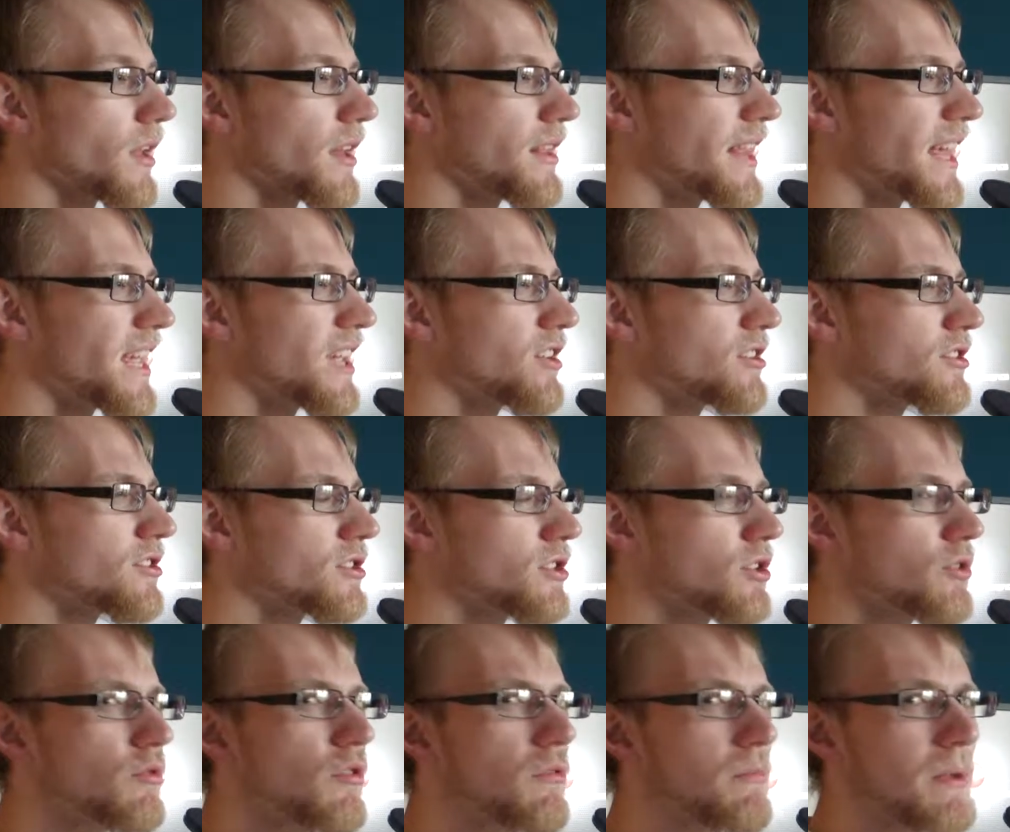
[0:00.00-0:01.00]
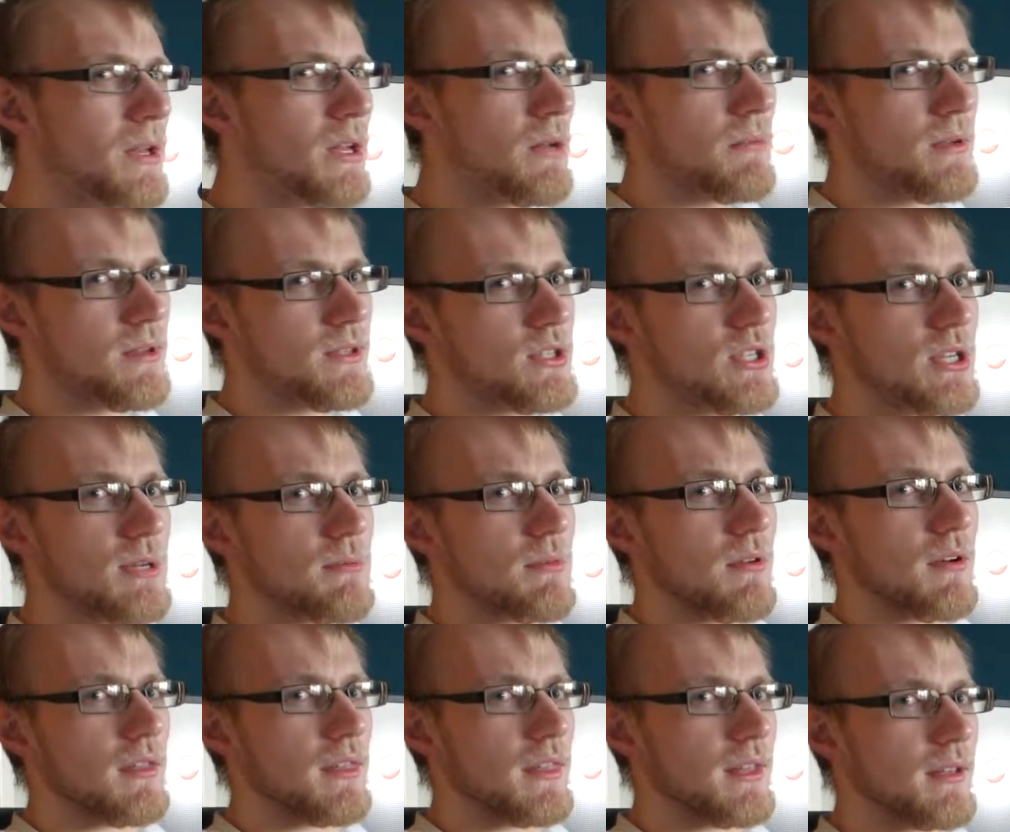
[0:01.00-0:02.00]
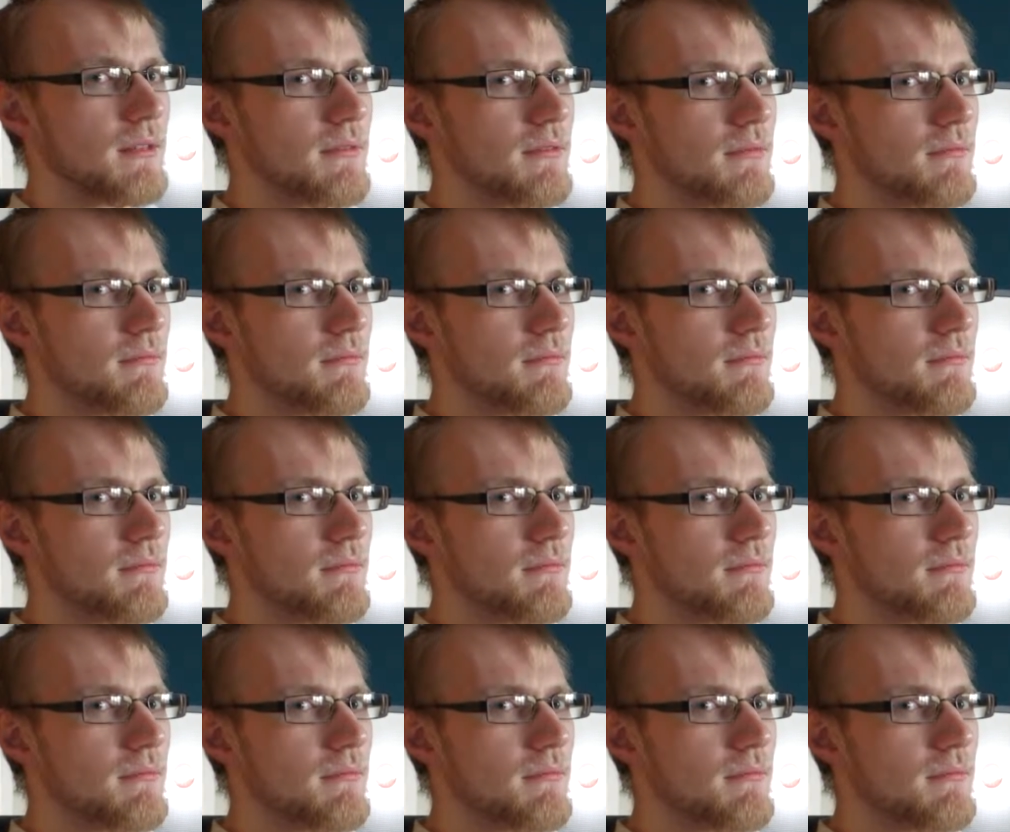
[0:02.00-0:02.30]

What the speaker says: They could do with being a bit cheaper, I think.